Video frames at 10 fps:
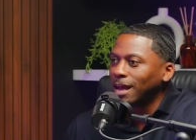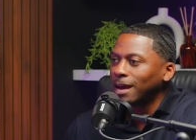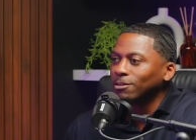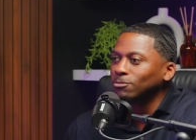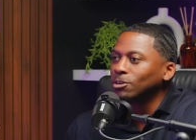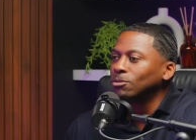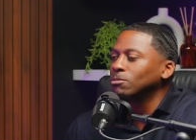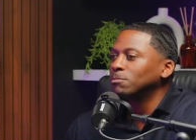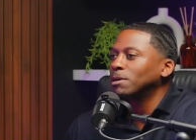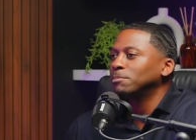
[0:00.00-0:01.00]
I don't know
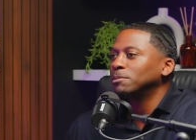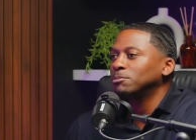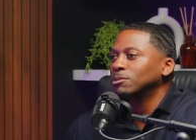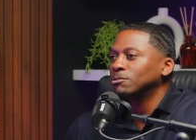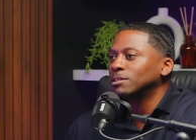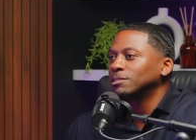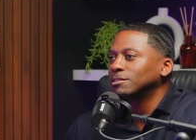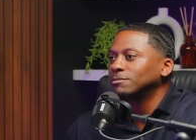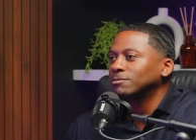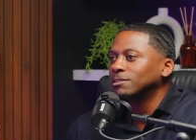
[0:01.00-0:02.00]
where my people are
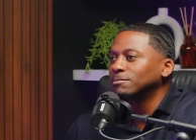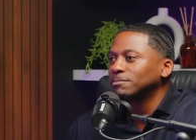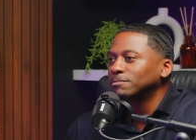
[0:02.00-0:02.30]
originally from?